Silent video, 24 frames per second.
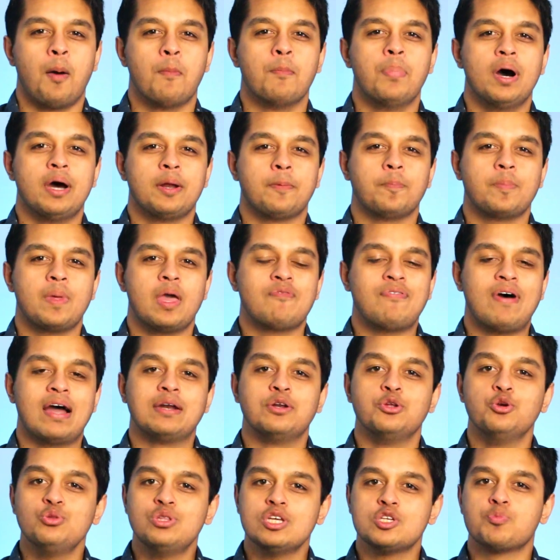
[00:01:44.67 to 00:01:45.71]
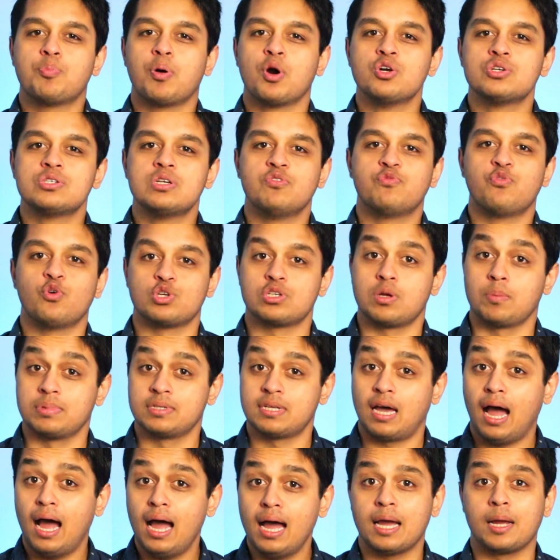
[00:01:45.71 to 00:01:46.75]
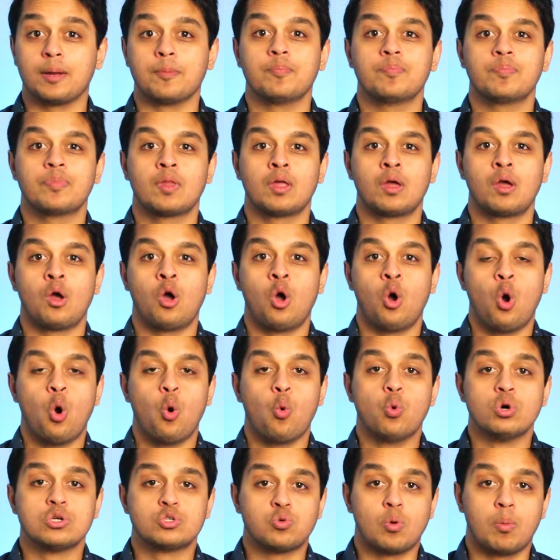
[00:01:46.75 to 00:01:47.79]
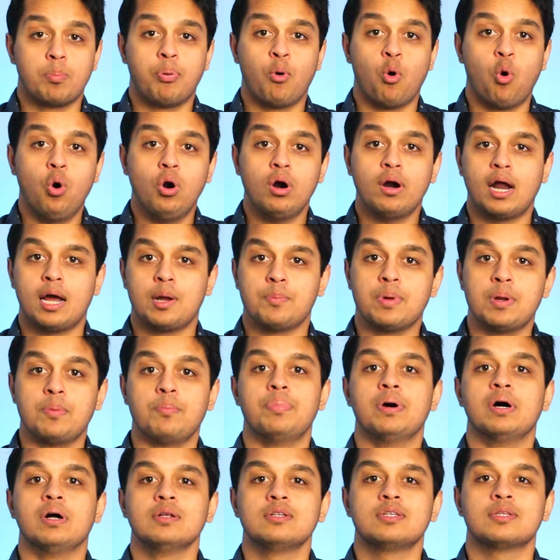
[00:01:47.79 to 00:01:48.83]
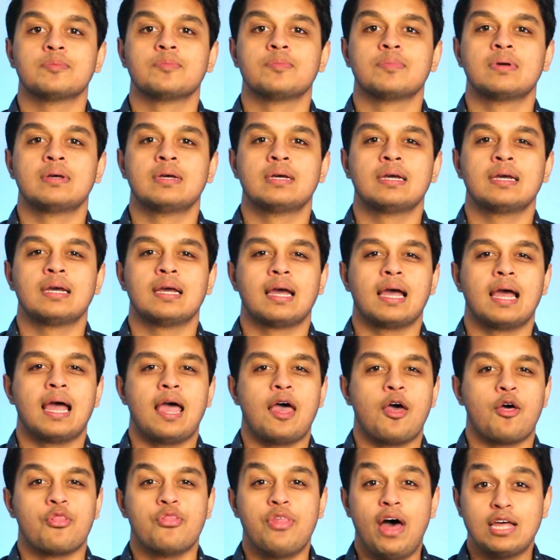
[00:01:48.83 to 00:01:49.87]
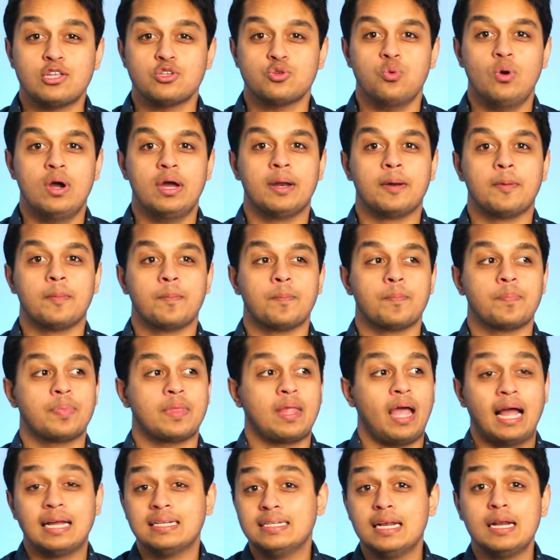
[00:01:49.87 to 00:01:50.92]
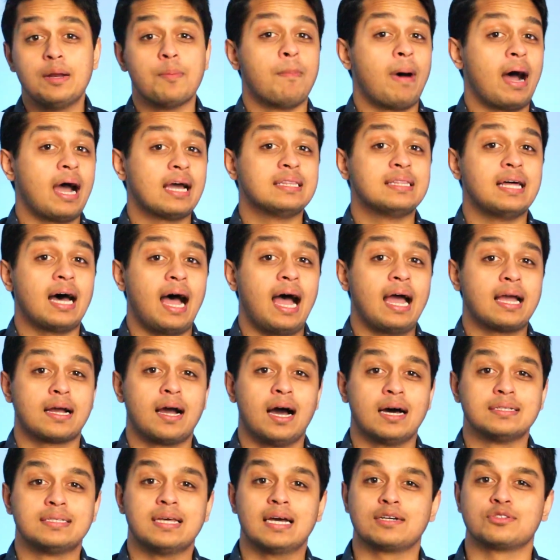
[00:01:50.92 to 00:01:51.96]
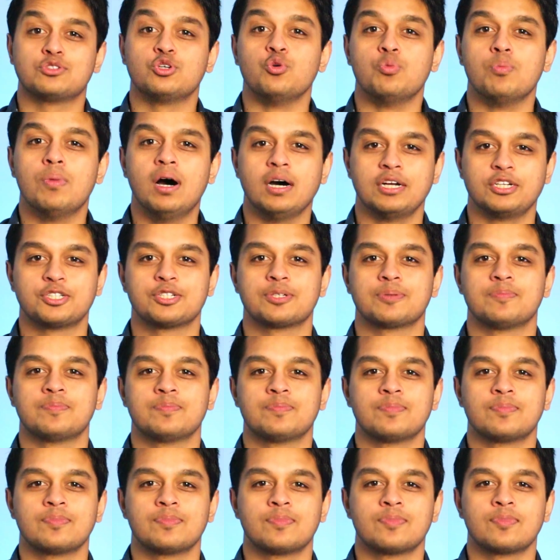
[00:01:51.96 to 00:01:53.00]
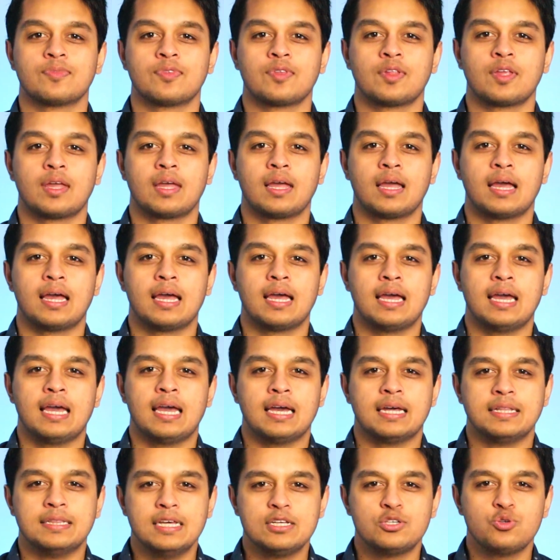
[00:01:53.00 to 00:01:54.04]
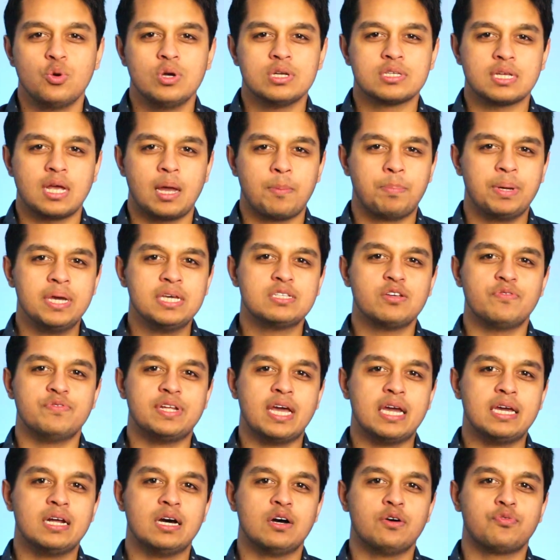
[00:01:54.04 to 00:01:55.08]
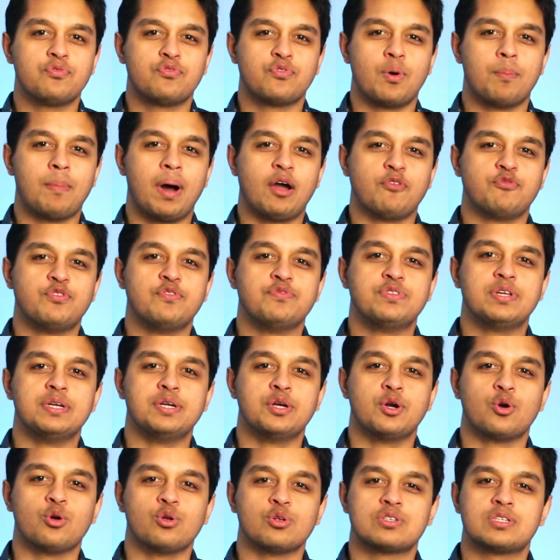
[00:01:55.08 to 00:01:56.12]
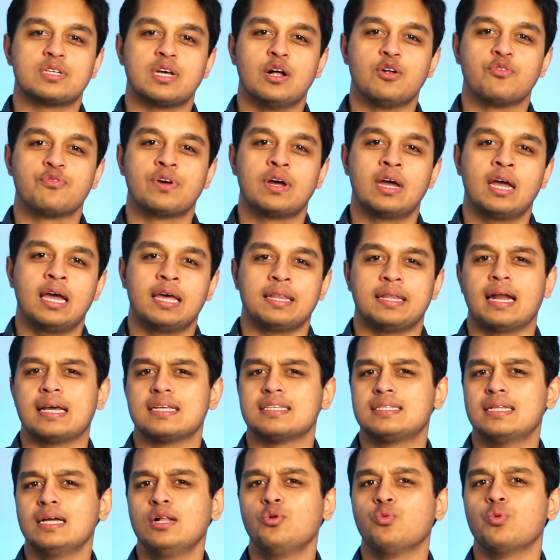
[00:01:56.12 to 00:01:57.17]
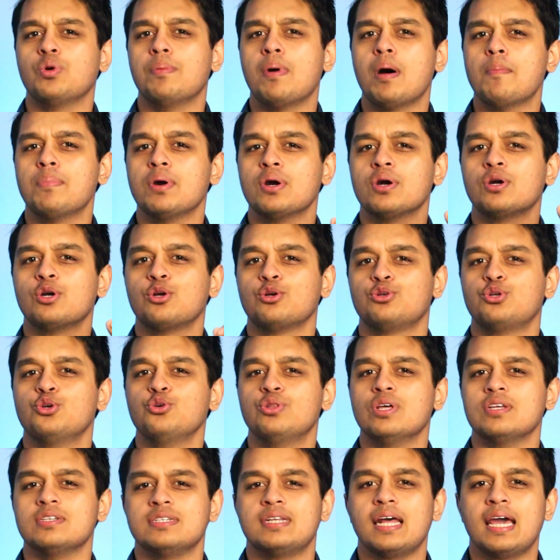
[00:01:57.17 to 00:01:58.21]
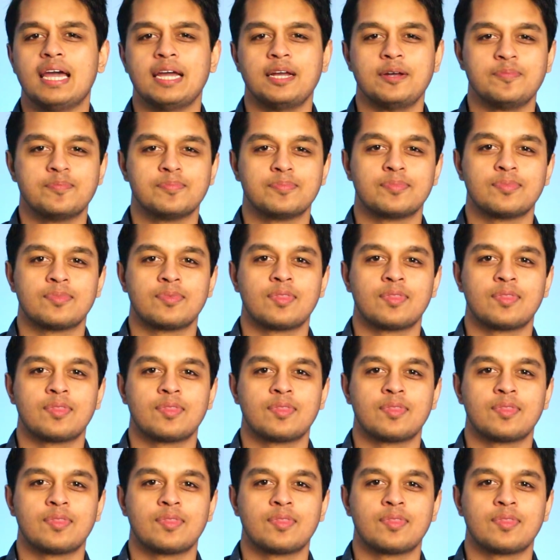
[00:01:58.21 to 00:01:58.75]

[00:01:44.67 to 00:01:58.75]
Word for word: But if I knew this person for some time, once rapport had been built, that's when I didn't mind the eye contact too much. This was a piece of data from my fifteen-year-old self that I still remember to this day.